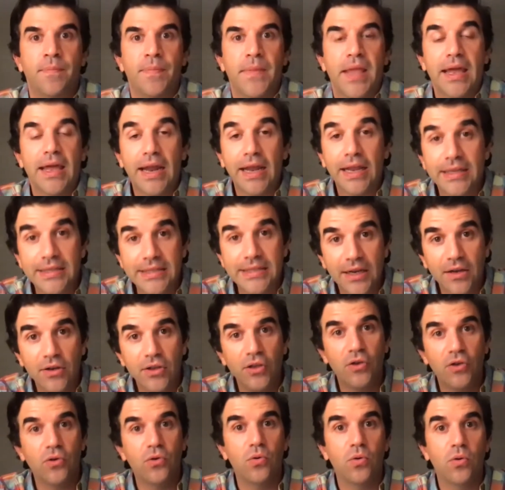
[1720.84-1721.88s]
And I can tell
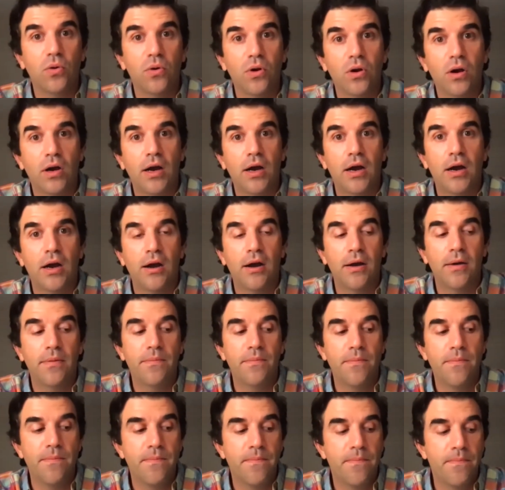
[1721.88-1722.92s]
you, um,